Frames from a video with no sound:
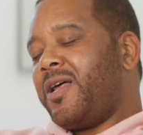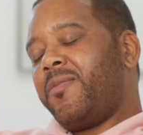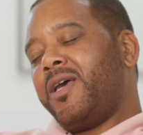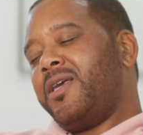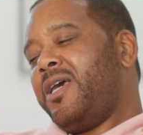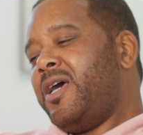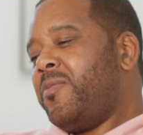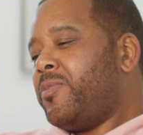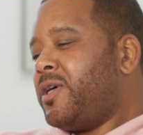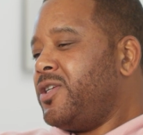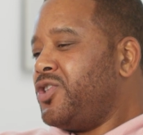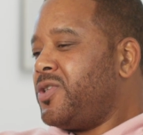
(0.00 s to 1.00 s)
I'm like, yeah,
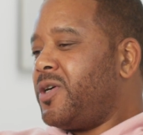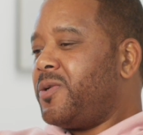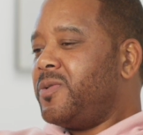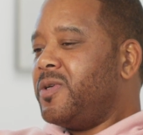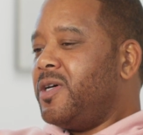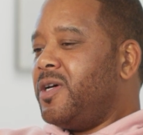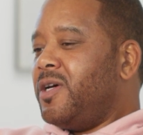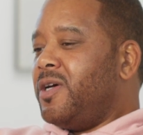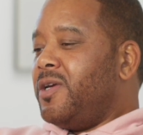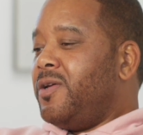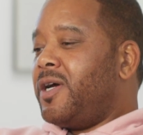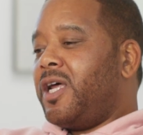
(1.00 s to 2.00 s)
but, you
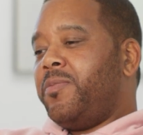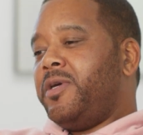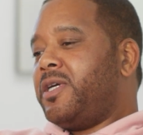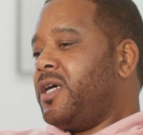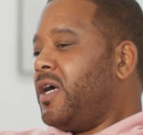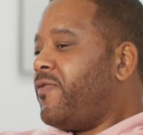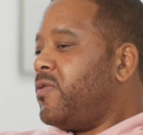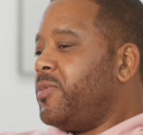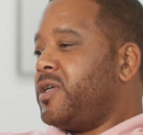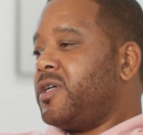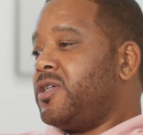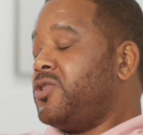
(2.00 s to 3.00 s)
got to be careful
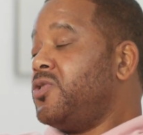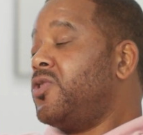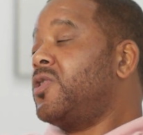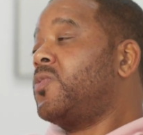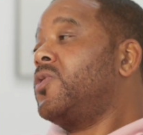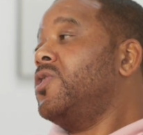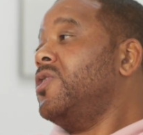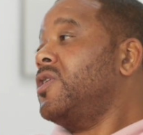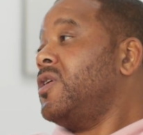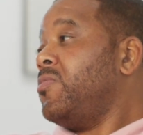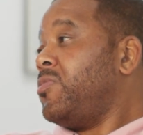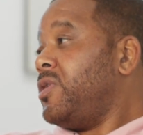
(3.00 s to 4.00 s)
because, the
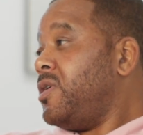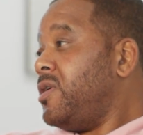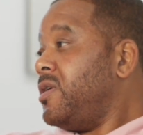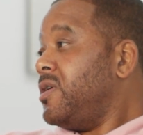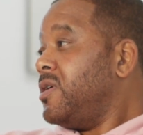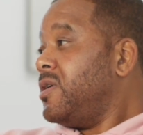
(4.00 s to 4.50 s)
word can be,